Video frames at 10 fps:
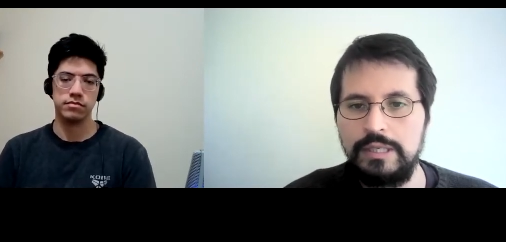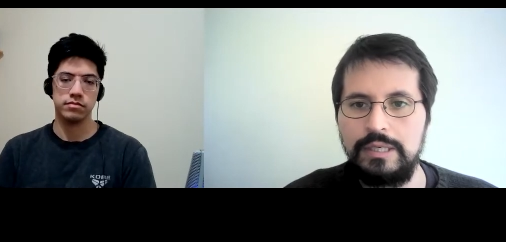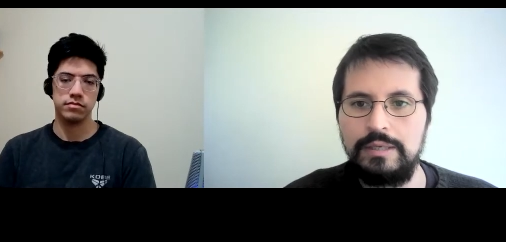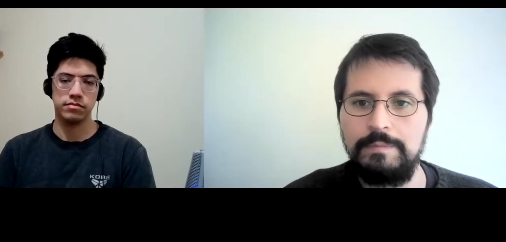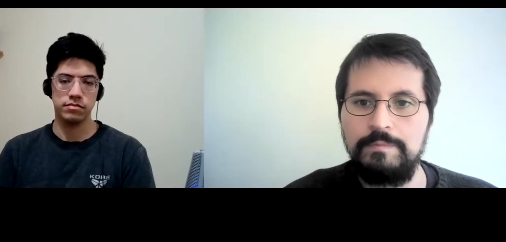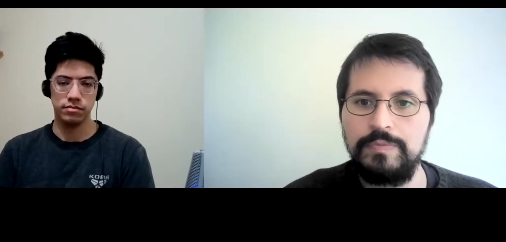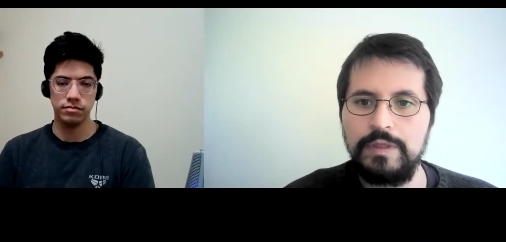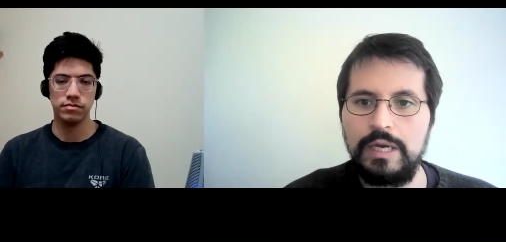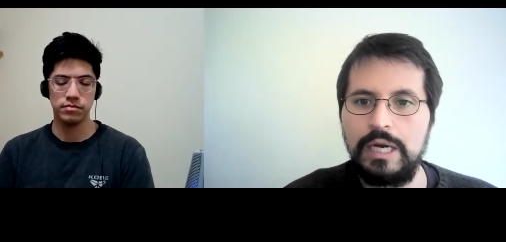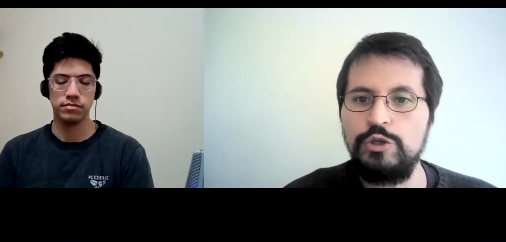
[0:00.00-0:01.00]
Speaker 1: Um, mm-hmm.
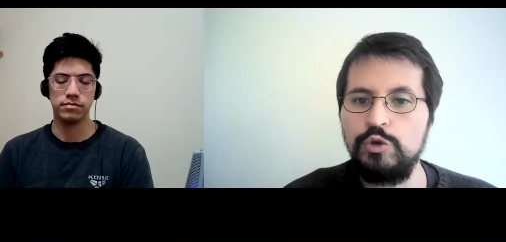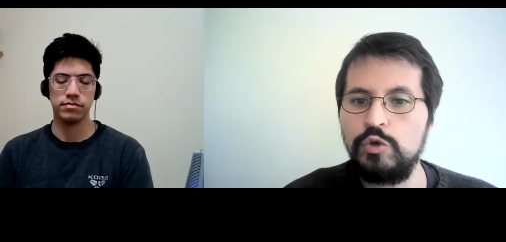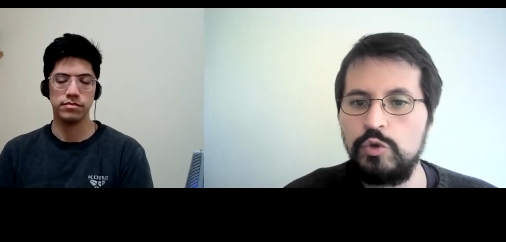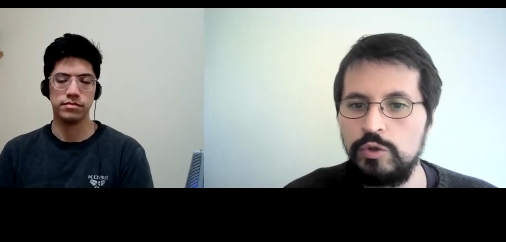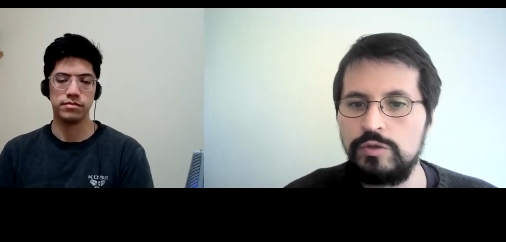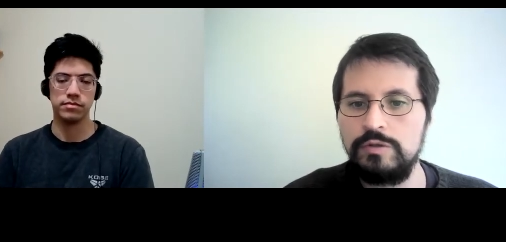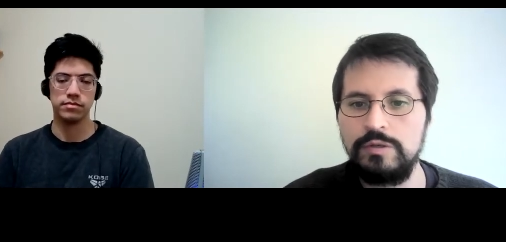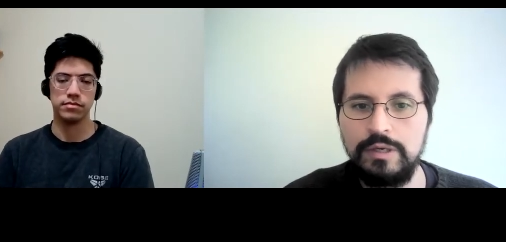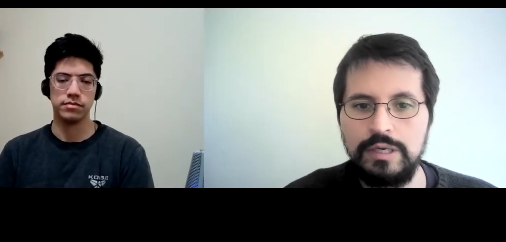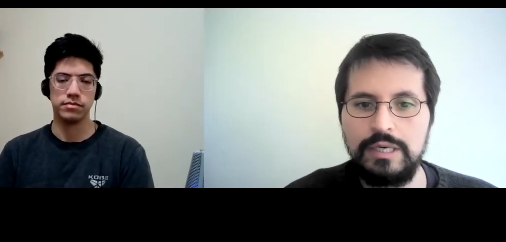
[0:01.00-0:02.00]
And you could
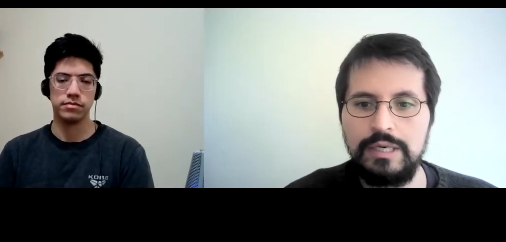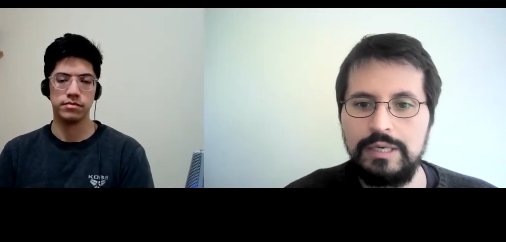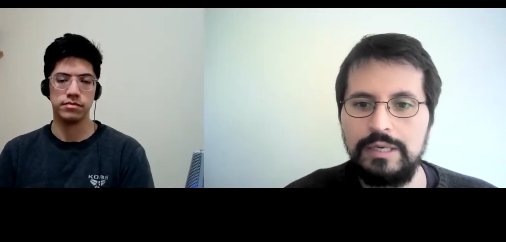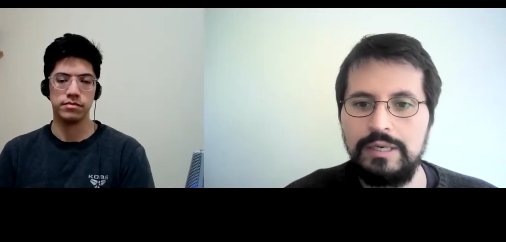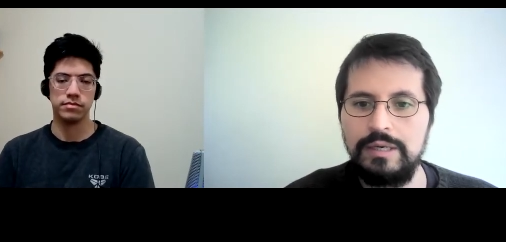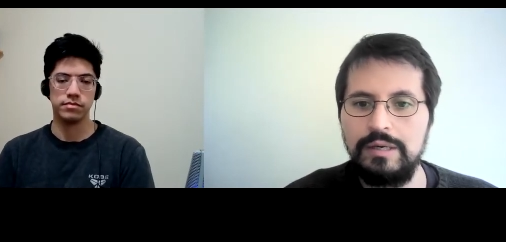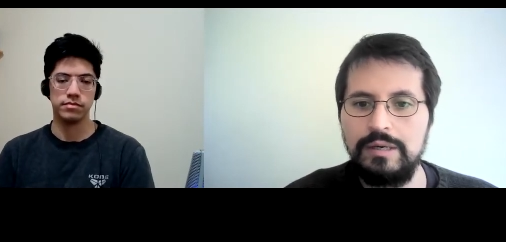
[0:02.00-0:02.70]
uh,